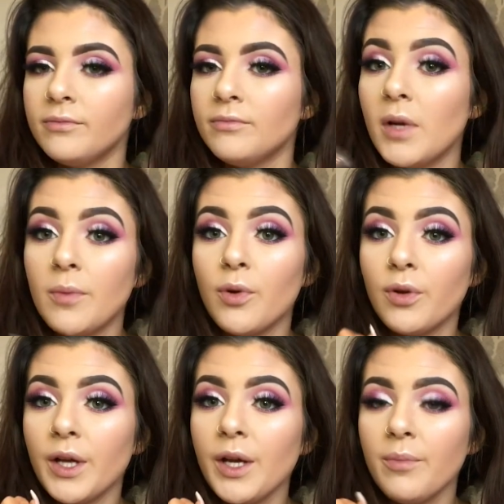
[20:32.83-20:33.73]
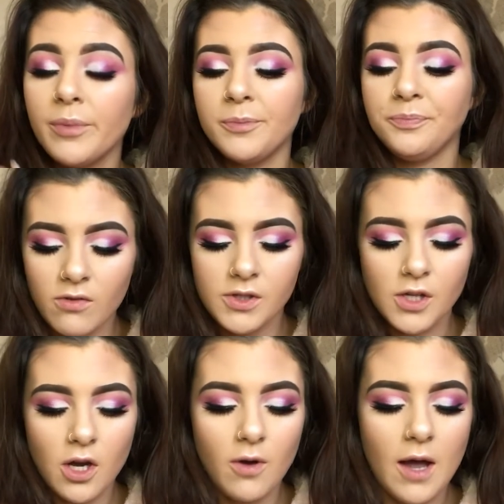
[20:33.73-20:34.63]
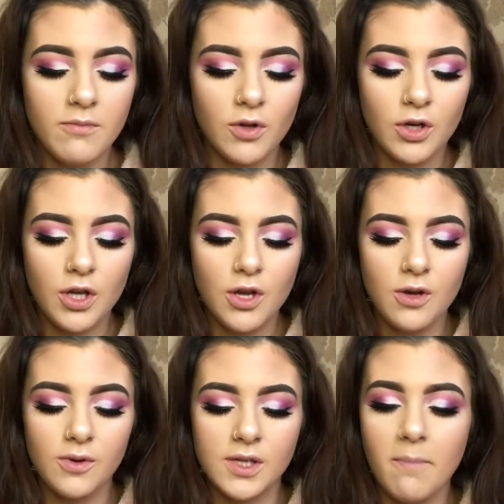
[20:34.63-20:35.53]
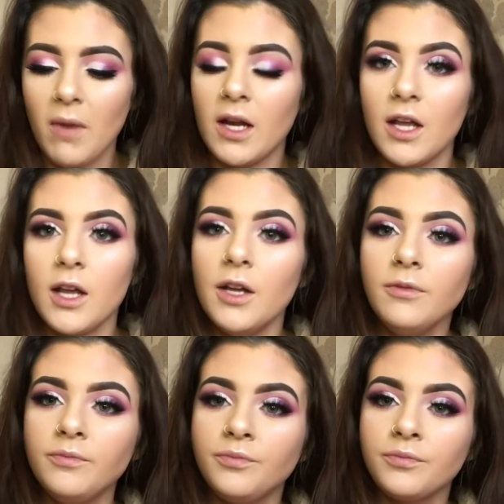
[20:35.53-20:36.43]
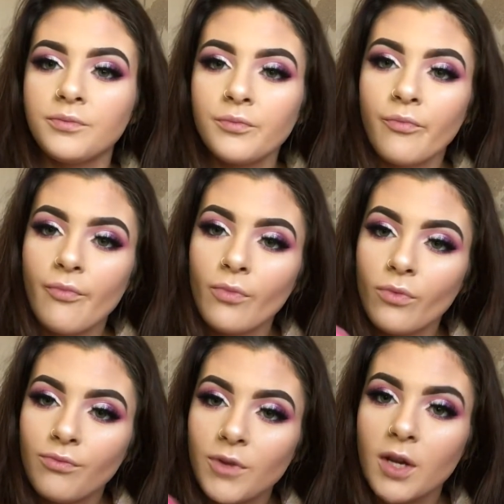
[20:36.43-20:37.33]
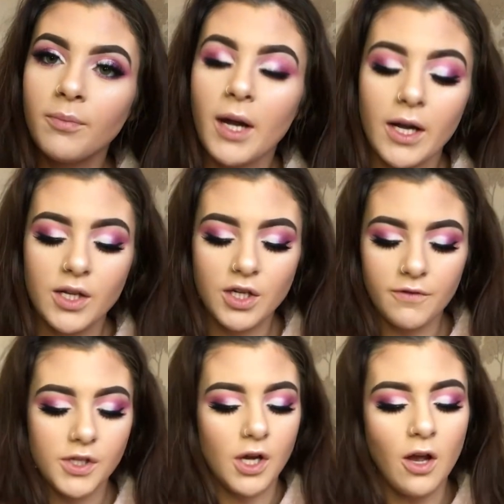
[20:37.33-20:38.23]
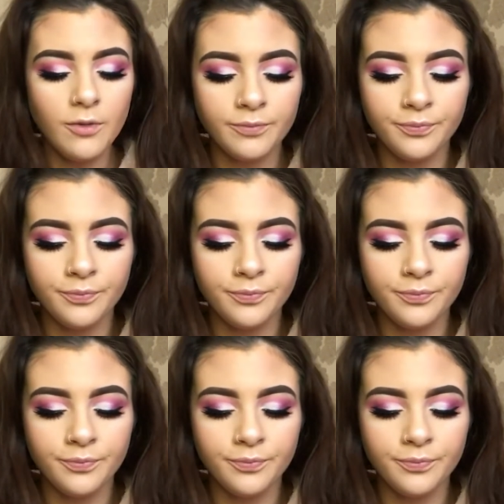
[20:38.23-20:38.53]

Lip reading: minimal lip. So I'm going to use Mannequin by Jeffree Star.